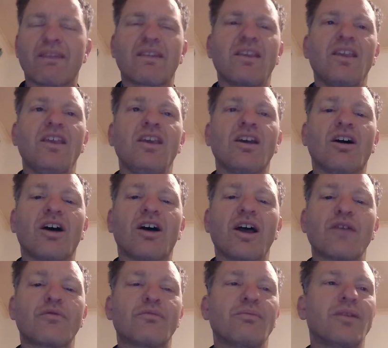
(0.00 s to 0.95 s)
Yeah, I
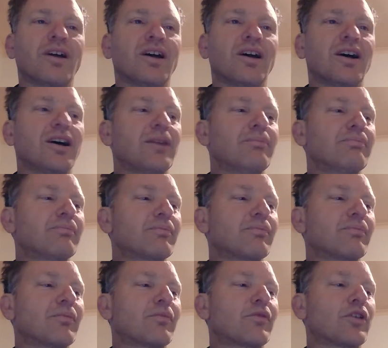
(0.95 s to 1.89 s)
have
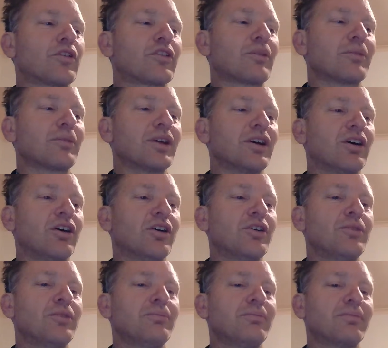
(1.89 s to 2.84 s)
got something at
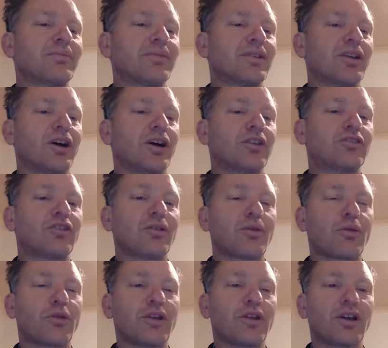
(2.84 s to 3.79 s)
home. I
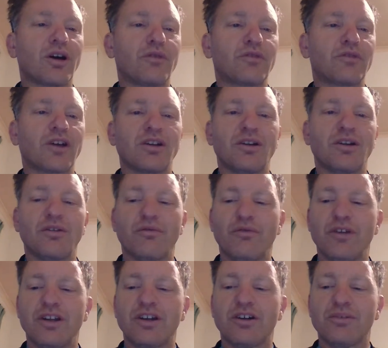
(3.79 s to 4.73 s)
don't think I've done it in a
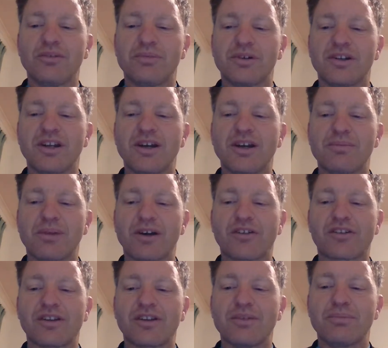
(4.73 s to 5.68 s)
video, but yeah,
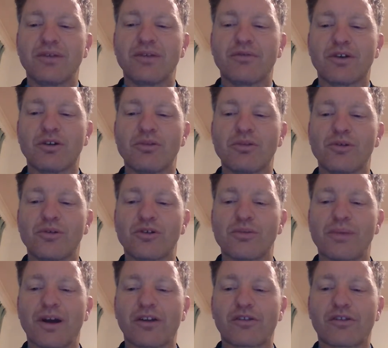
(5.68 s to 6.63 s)
basically a big variable
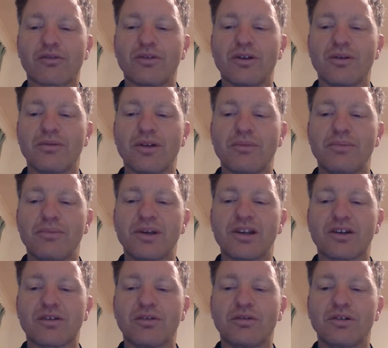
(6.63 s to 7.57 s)
capacitor and a bigger
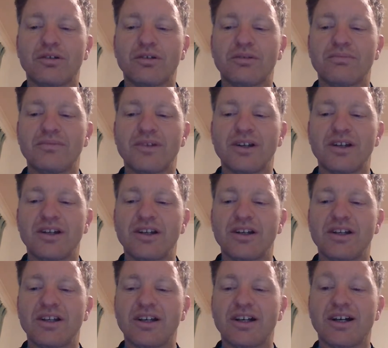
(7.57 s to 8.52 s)
coil.
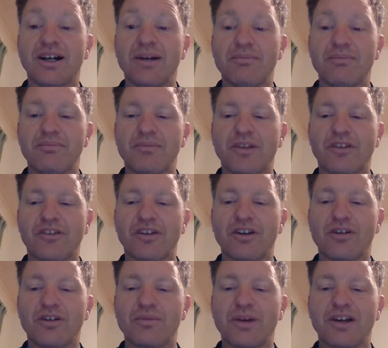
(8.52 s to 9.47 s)
That's an
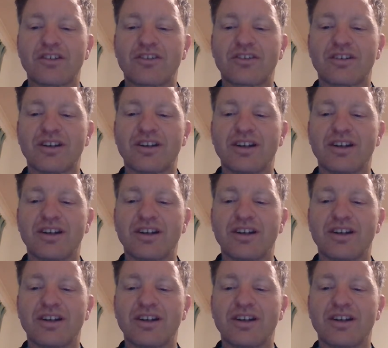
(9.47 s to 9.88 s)
L match.